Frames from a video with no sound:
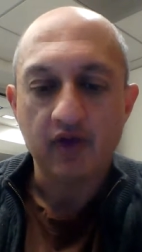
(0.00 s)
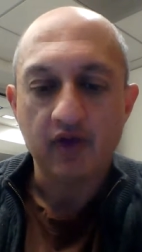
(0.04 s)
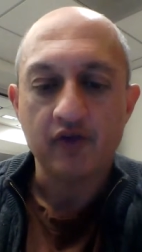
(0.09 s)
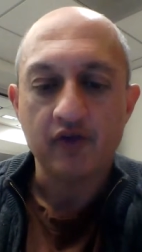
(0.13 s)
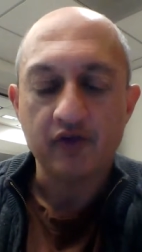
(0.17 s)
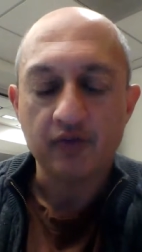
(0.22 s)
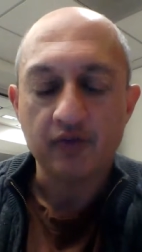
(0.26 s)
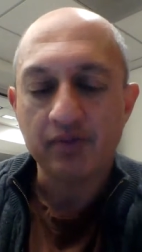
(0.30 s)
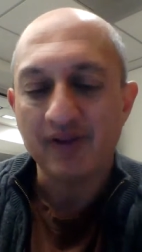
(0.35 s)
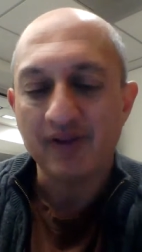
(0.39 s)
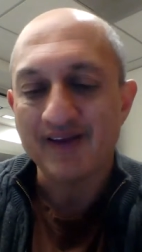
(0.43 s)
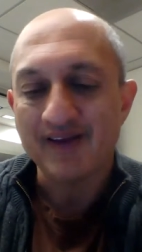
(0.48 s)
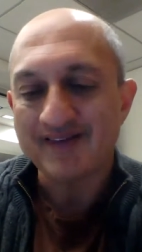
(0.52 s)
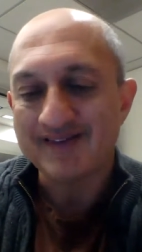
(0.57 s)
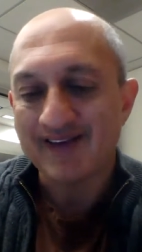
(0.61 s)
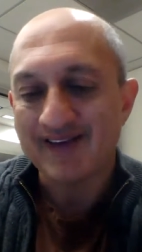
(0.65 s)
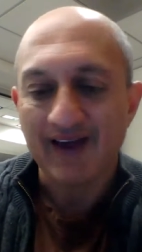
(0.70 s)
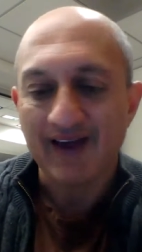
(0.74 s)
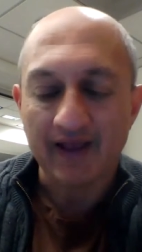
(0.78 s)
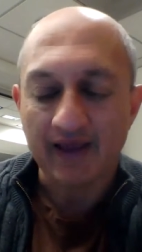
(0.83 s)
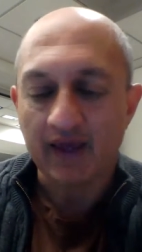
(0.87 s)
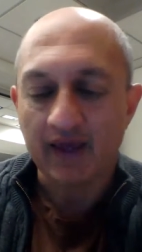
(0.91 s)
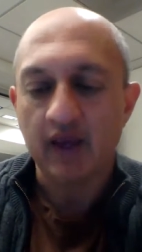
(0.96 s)
as a place to
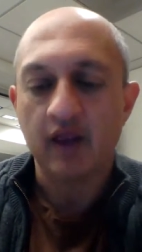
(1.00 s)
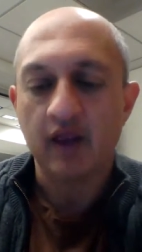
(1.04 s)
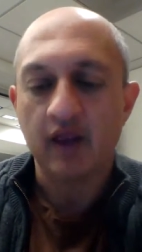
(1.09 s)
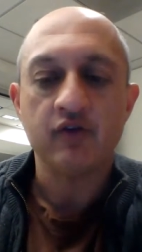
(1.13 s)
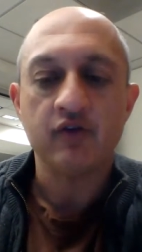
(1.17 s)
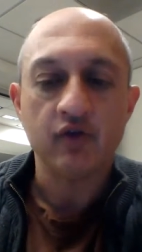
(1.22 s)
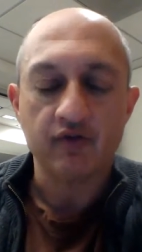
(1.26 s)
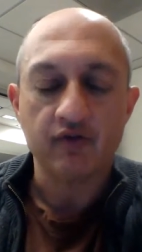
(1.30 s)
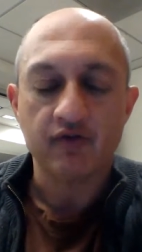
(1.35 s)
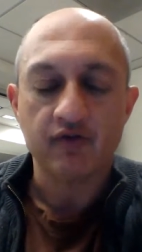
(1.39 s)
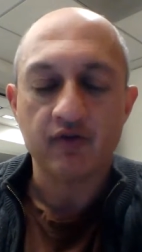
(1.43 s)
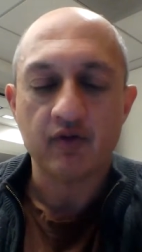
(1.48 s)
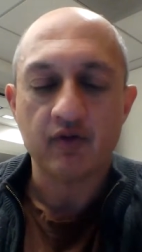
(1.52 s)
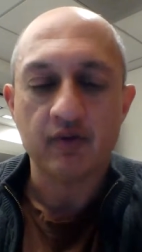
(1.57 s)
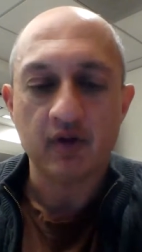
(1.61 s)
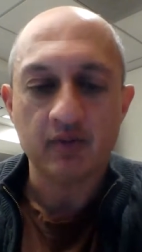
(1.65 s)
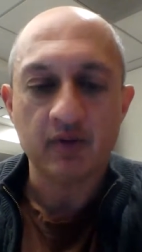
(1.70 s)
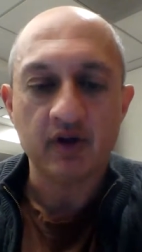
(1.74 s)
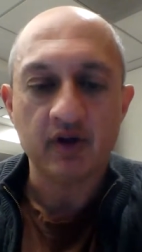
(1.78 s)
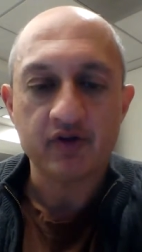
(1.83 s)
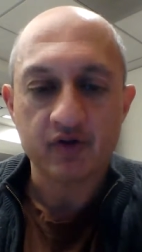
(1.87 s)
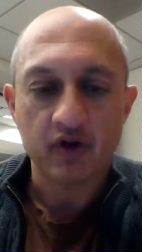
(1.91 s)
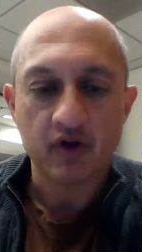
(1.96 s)
kind of get into it from an
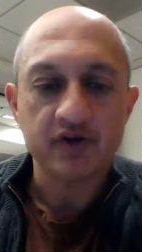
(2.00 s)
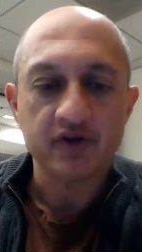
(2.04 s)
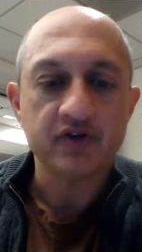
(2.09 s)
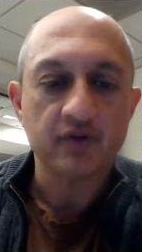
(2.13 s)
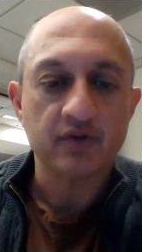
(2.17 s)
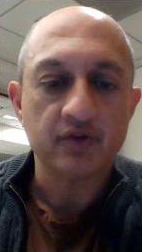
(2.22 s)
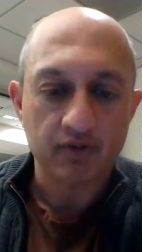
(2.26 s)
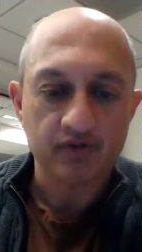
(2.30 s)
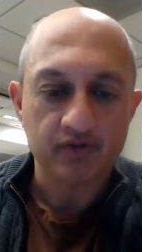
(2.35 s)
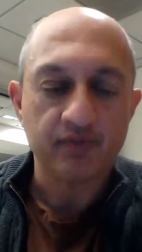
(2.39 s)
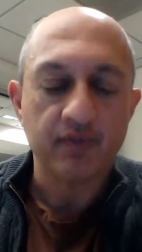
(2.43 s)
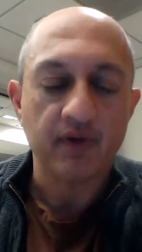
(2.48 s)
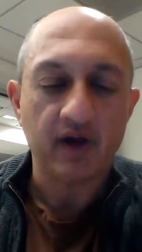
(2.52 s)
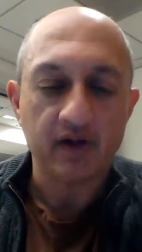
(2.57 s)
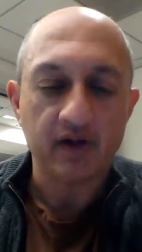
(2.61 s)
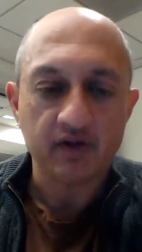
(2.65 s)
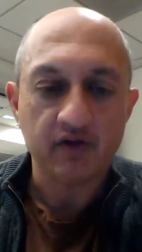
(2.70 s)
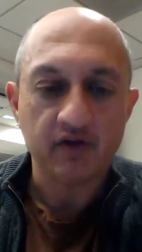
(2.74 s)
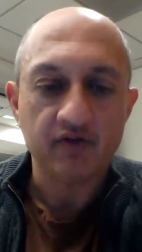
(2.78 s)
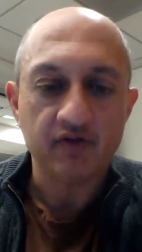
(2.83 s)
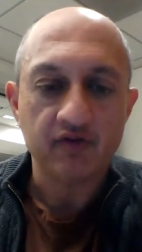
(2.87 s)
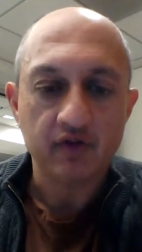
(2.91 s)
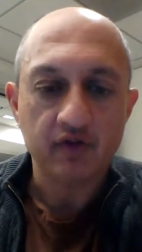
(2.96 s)
administration
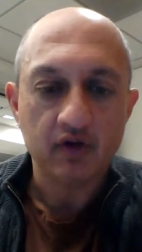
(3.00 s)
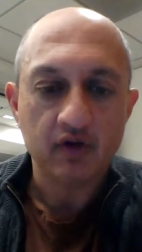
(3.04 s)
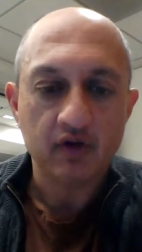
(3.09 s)
perspective.